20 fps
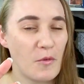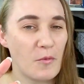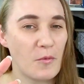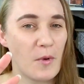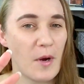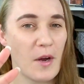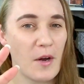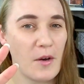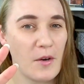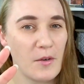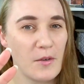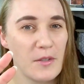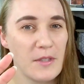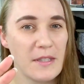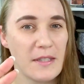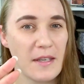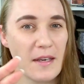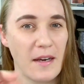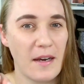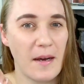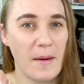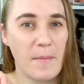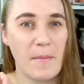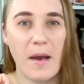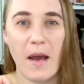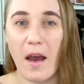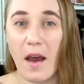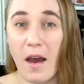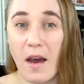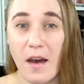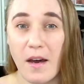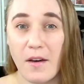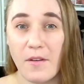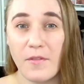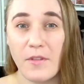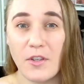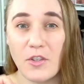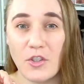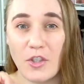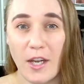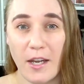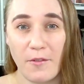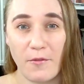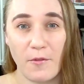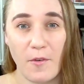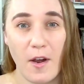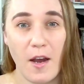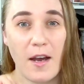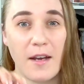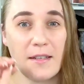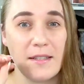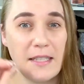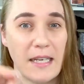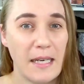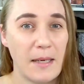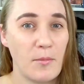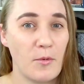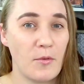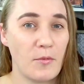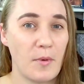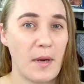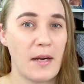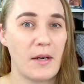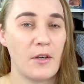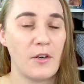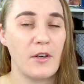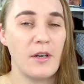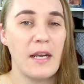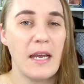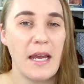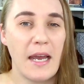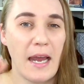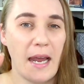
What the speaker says: rows of the Chevron table runner,